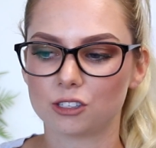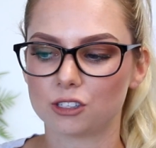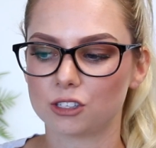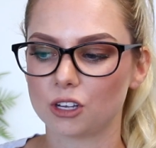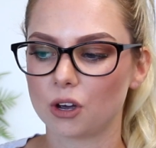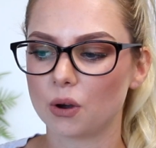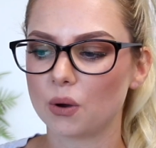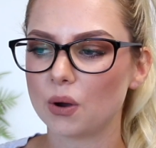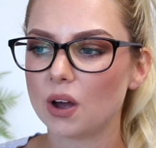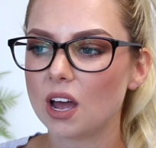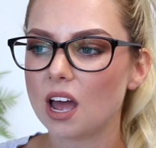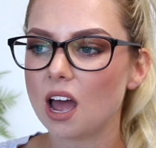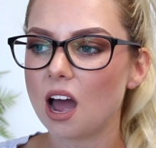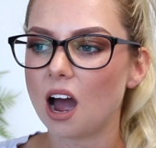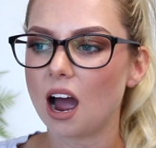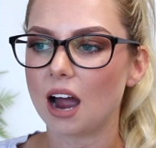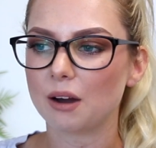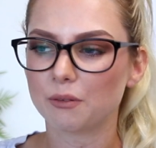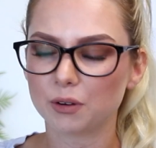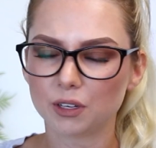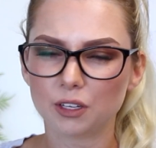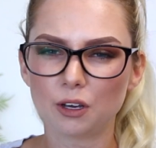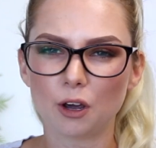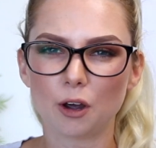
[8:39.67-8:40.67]
So
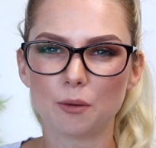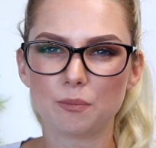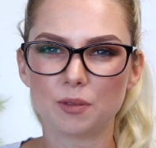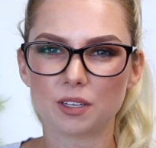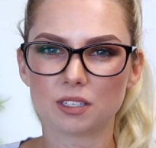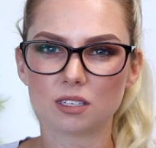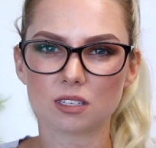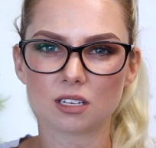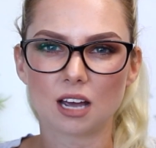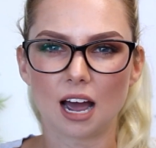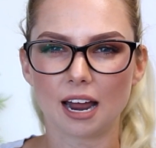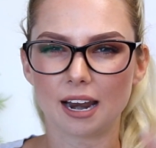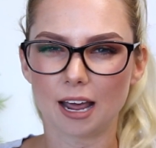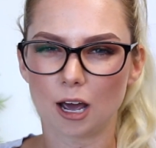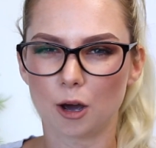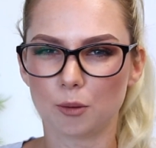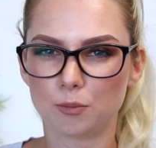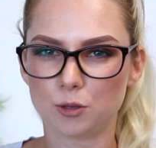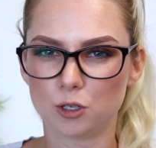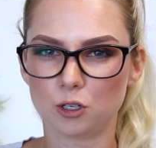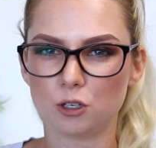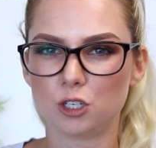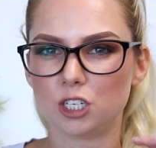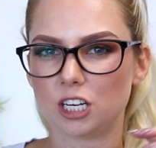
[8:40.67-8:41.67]
I really hope this has kind of helped you